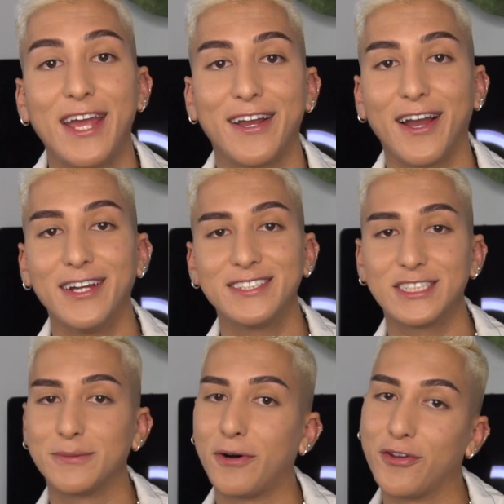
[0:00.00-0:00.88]
Hey guys,
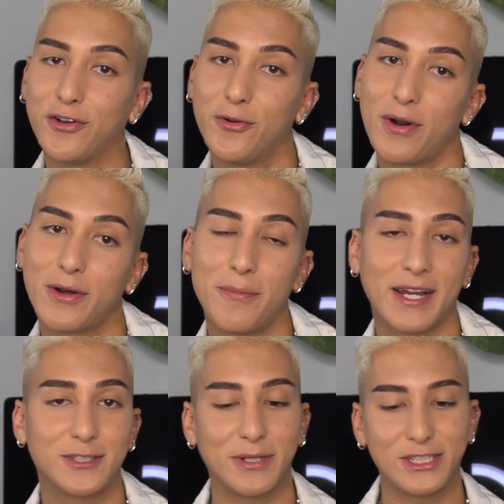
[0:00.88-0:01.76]
it's Mando. Welcome
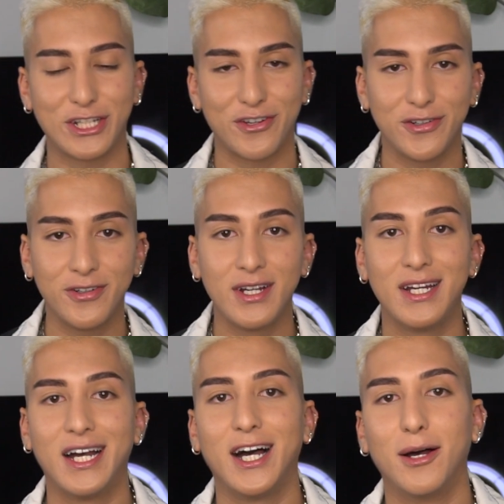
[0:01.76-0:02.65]
back to my channel.
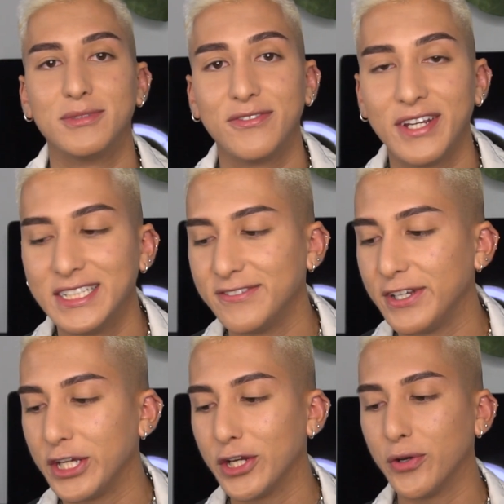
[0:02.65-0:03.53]
Today's
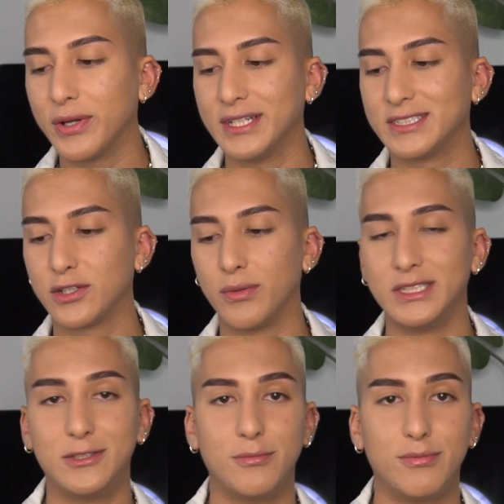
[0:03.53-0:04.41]
video is going
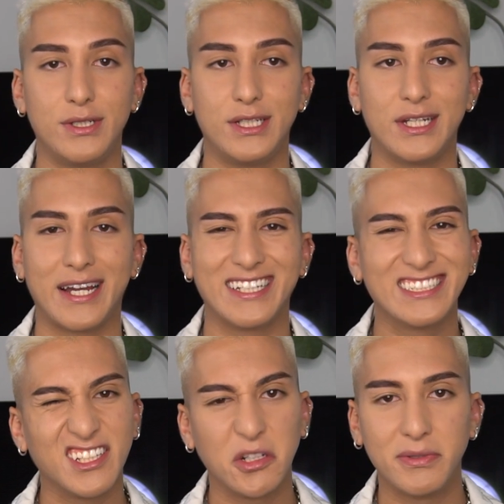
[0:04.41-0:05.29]
to be, I guess,
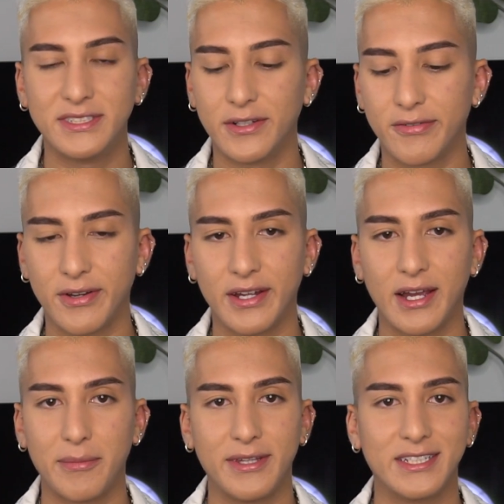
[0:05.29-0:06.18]
a little bit different.
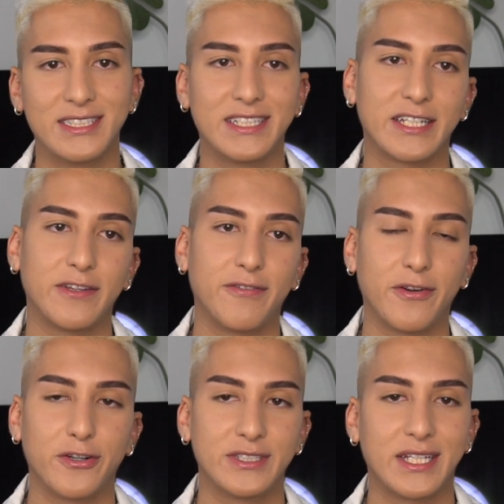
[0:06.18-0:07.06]
I mean, this is like the
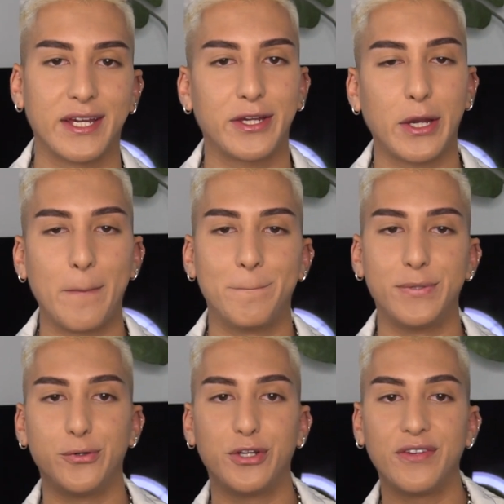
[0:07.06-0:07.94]
first like
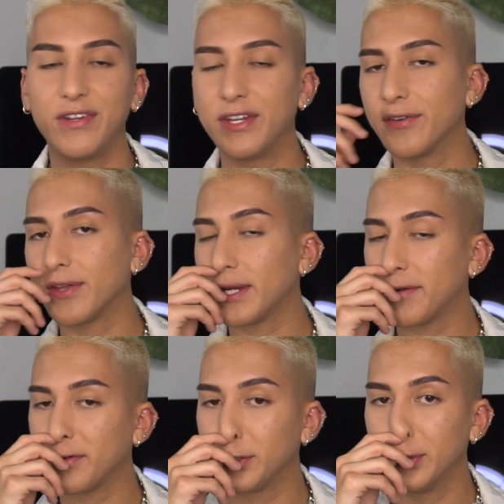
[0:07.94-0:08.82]
beauty video that I
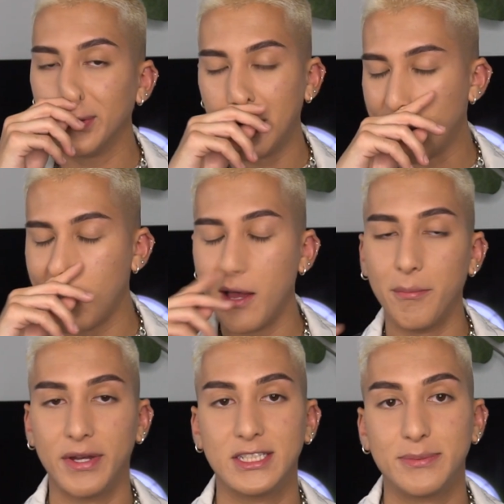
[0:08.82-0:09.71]
ever do,
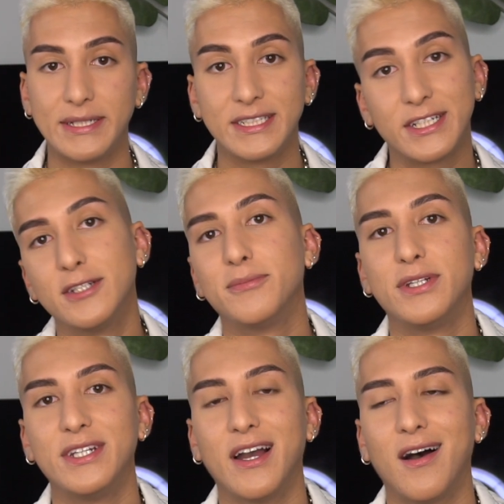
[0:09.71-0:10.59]
but it's basically going to
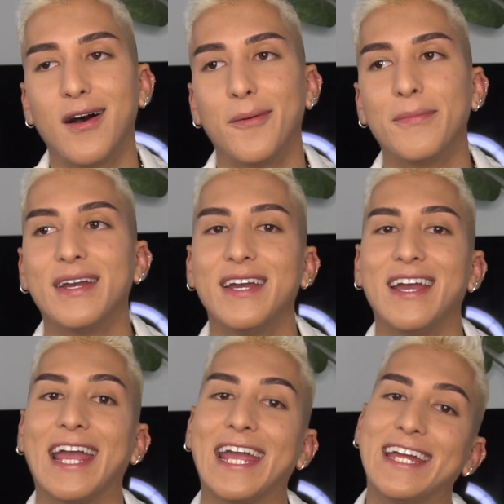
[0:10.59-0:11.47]
be
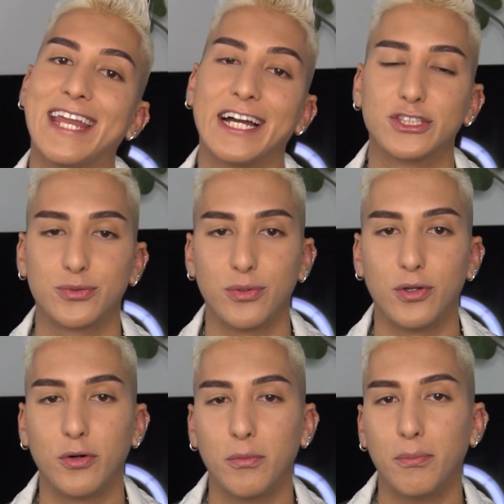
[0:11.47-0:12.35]
a
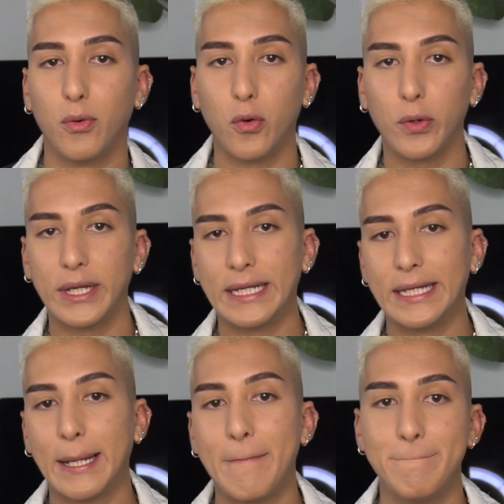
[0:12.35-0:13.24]
natural boy
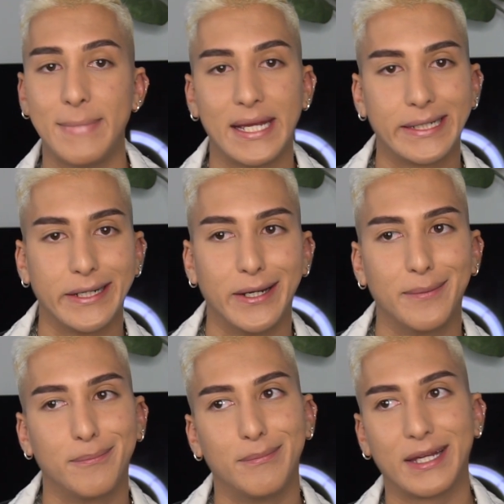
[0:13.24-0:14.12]

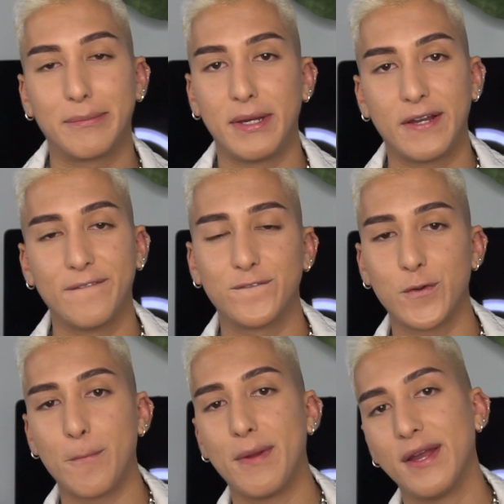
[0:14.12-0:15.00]
makeup, like makeup
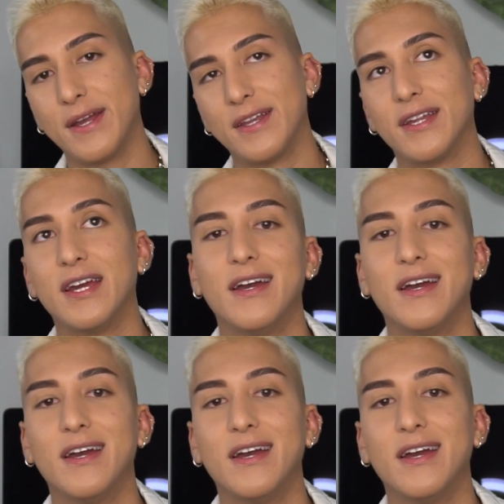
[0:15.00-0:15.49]
for men.